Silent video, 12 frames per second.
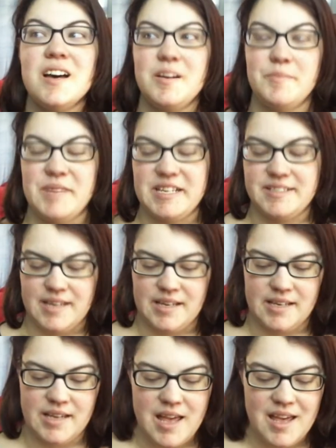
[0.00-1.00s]

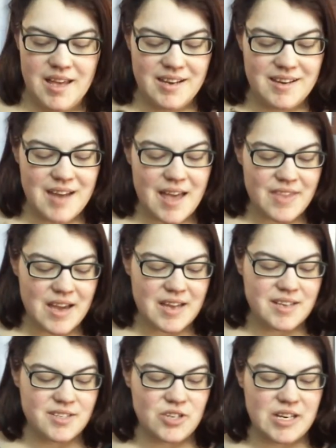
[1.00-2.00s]
Amazing. Not
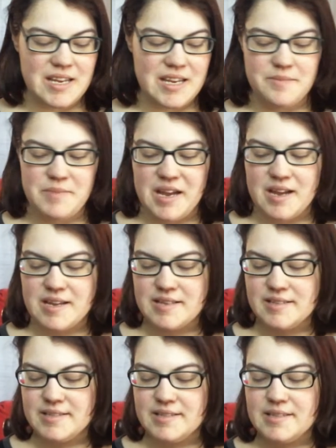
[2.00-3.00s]
that tricky
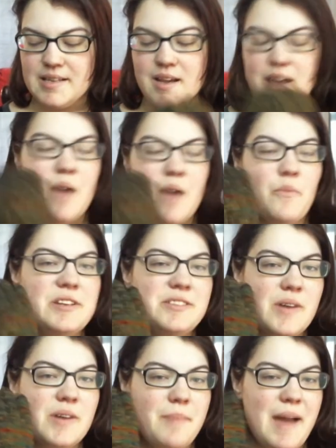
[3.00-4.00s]
because once you
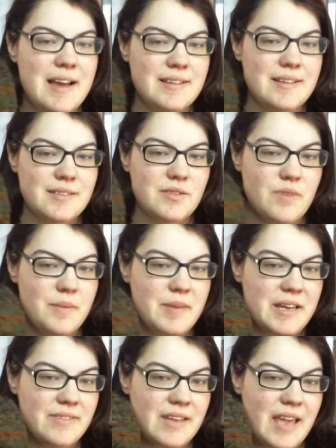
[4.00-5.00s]
get past the
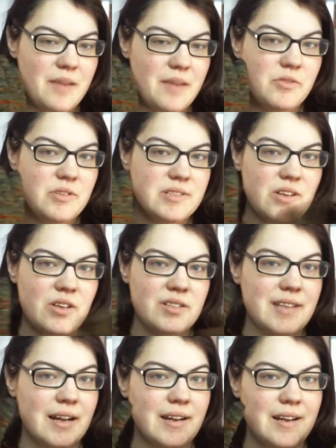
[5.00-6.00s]
ribbing and the cable, it's all
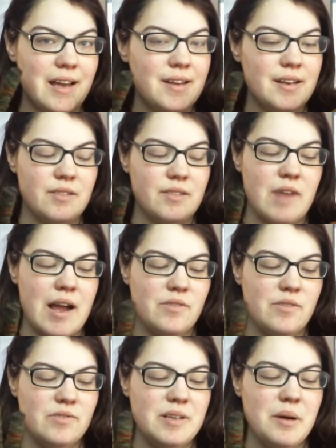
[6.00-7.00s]
stockinette and the
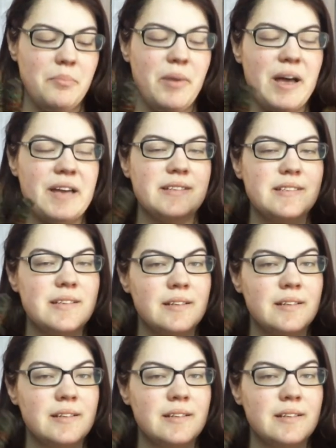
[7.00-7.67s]
round, but